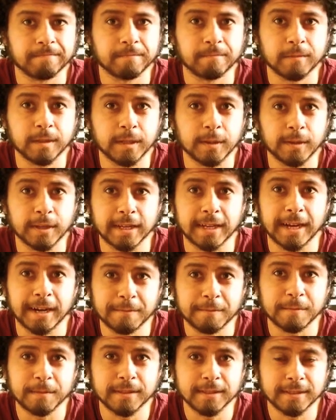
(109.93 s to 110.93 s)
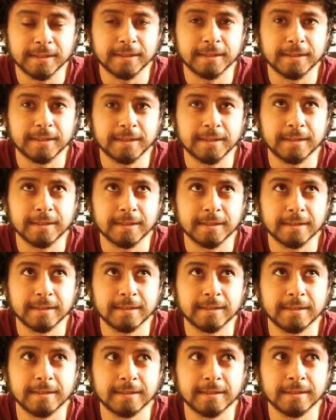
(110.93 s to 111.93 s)
we only got one
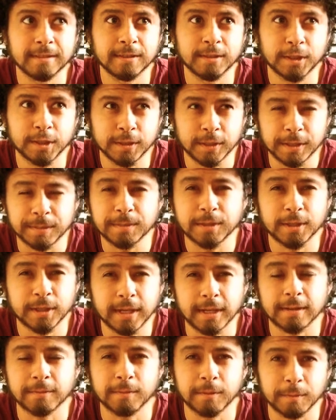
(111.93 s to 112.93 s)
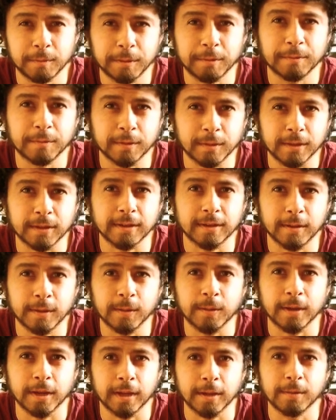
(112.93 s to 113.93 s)
drum track where we were
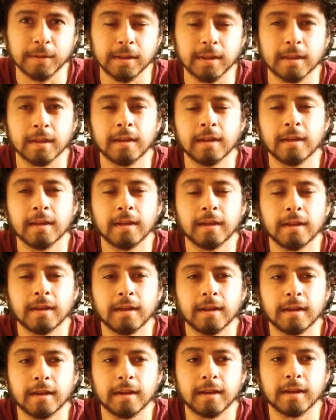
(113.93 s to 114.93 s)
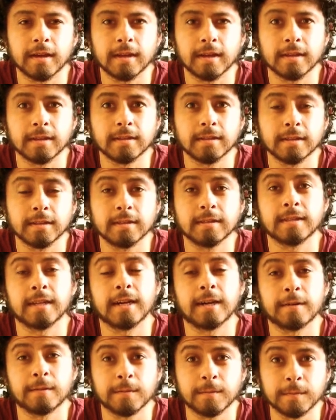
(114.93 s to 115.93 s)
okay with, and
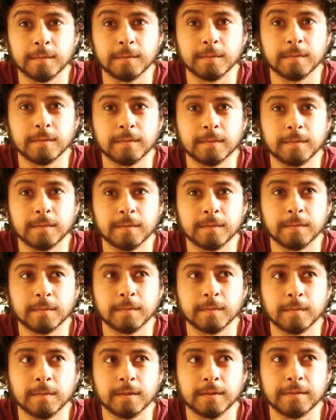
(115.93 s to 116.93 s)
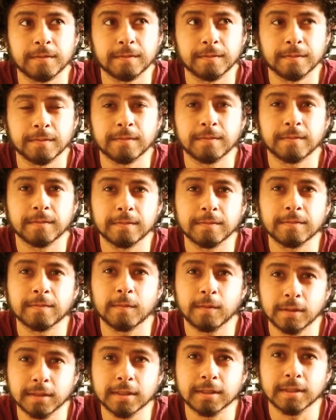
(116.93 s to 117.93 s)
now we're
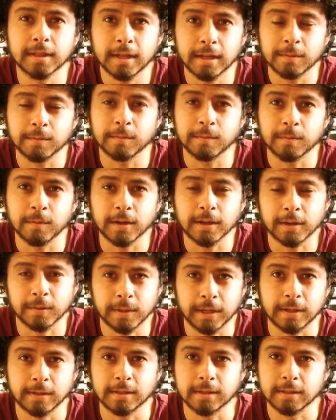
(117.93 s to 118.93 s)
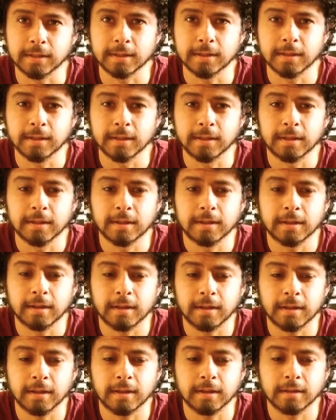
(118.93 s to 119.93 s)
forced to kind of work around it.
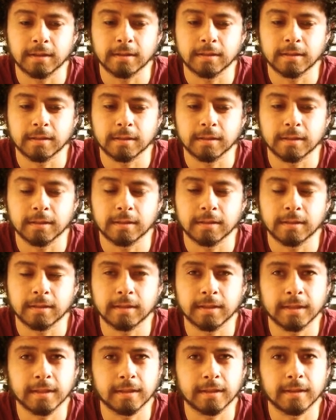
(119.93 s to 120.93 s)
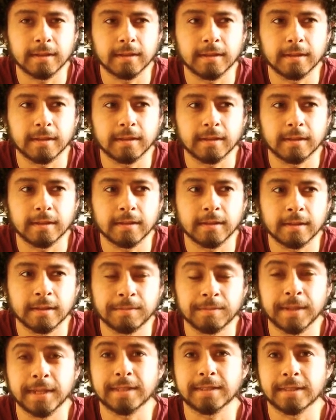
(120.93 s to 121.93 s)
And it
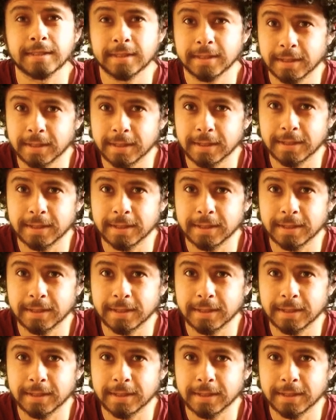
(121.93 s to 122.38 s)
makes it